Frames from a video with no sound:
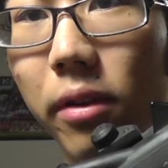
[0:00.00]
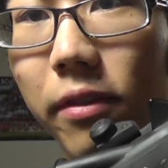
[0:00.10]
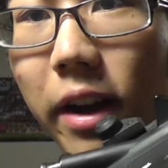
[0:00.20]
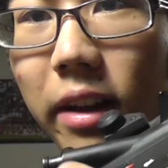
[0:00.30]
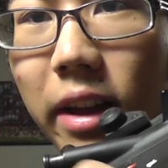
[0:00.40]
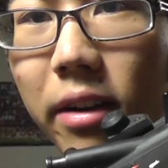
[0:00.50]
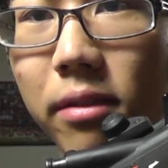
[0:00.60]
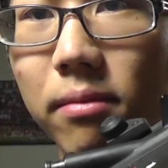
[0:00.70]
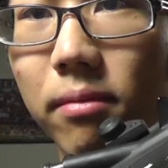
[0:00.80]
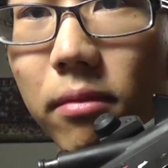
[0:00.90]
to file
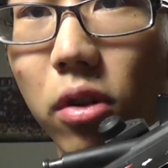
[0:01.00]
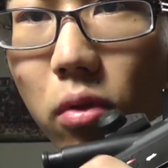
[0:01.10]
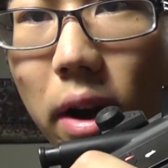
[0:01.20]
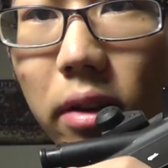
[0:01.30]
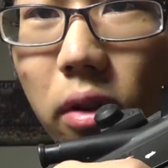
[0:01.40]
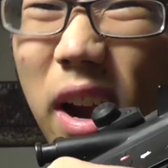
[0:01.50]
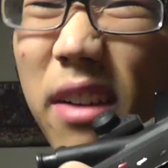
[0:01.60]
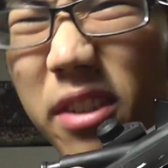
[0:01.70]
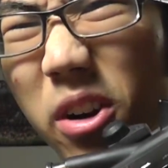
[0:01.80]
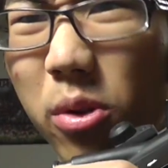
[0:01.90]
out or
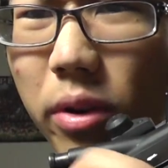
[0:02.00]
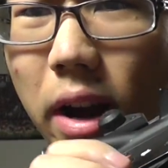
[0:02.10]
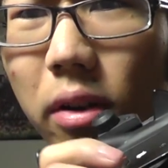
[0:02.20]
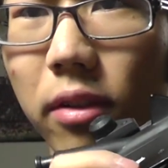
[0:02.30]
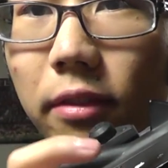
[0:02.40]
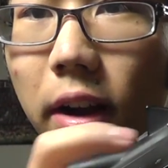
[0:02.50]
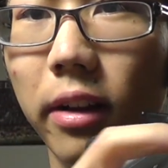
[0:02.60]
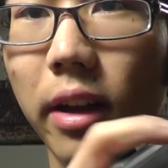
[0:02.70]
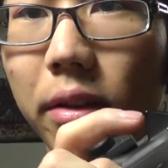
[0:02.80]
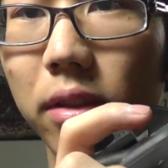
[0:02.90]
half an hour to an hour to
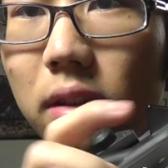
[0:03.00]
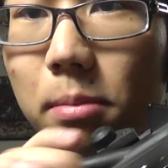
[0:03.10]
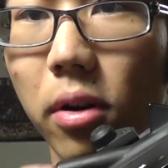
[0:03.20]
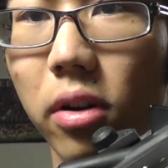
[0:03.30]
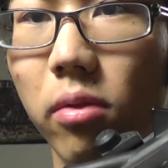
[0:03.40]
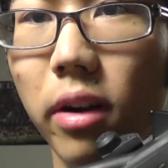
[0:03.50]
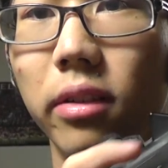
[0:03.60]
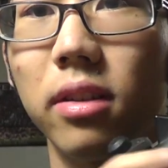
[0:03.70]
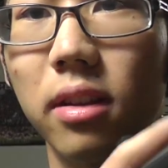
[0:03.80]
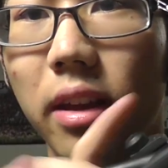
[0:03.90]
file out this part
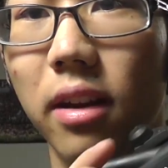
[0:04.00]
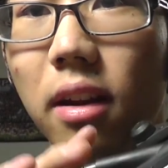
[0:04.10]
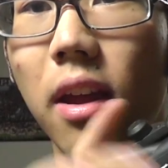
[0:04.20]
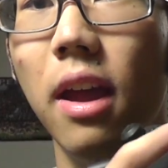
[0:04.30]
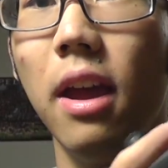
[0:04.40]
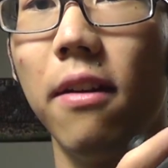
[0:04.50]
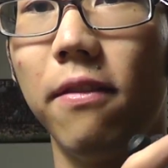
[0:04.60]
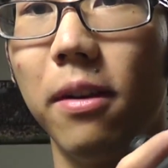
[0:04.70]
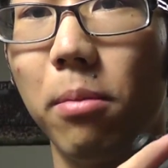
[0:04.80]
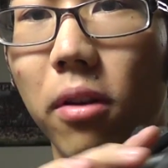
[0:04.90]
correctly so that it
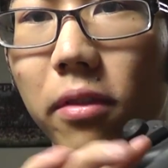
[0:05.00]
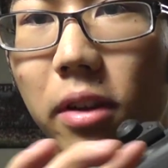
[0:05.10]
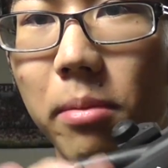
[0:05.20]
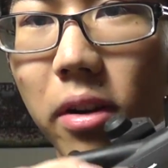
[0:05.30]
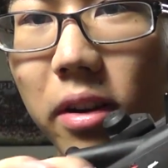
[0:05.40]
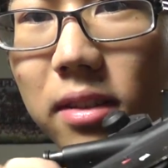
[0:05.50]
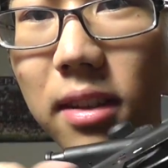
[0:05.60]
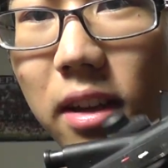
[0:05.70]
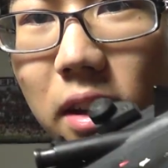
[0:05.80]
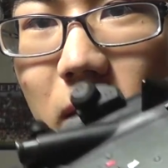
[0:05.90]
fit perfectly. But
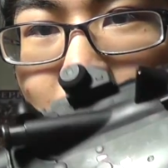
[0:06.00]
honestly, I think it's